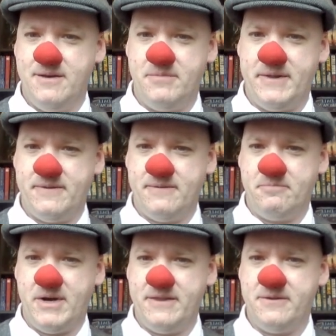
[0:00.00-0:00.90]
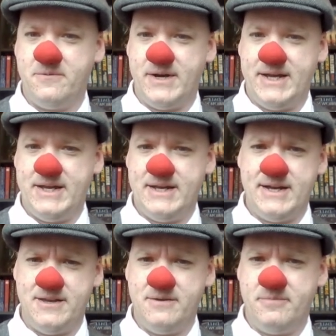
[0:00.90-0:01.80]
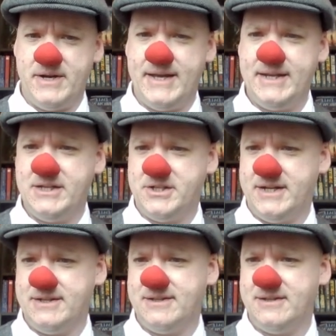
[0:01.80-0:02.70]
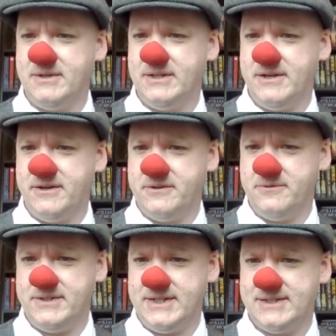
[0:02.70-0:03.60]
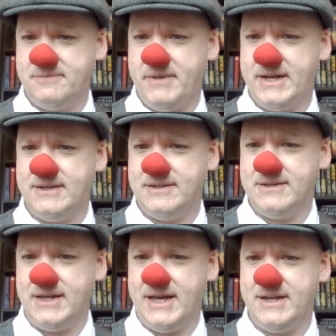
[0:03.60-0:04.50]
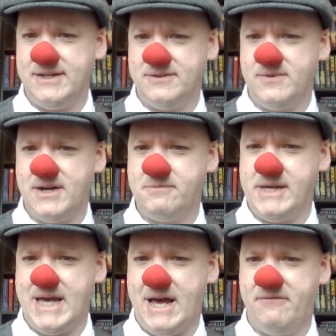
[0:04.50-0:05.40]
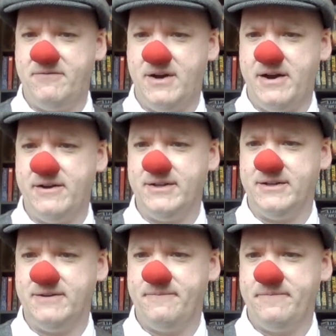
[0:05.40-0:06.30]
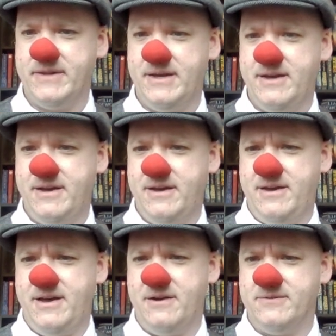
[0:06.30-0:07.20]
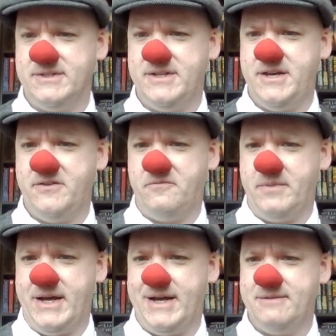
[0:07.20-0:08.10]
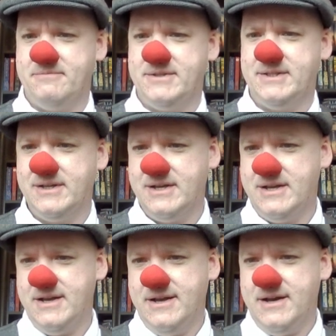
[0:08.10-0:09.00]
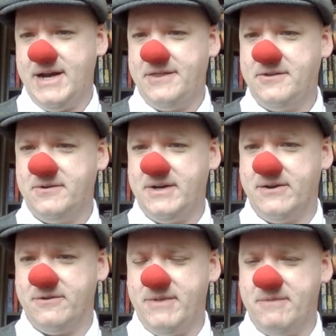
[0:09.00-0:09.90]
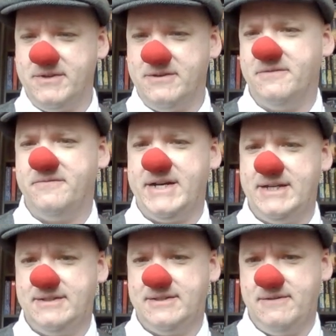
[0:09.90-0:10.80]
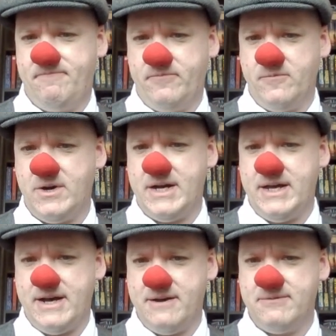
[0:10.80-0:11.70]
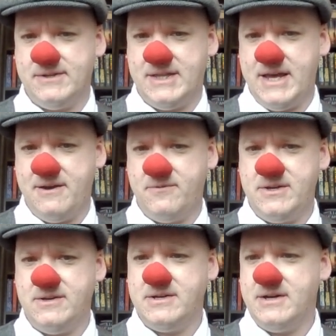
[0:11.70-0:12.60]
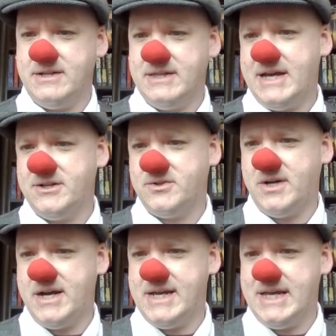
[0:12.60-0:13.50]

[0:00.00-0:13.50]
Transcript: But, by the way, are you by any chance the Malone who is expected to get his rugby cap for Ireland? A reserve, perhaps? I thought I remembered your face. Why, I was there when you got that try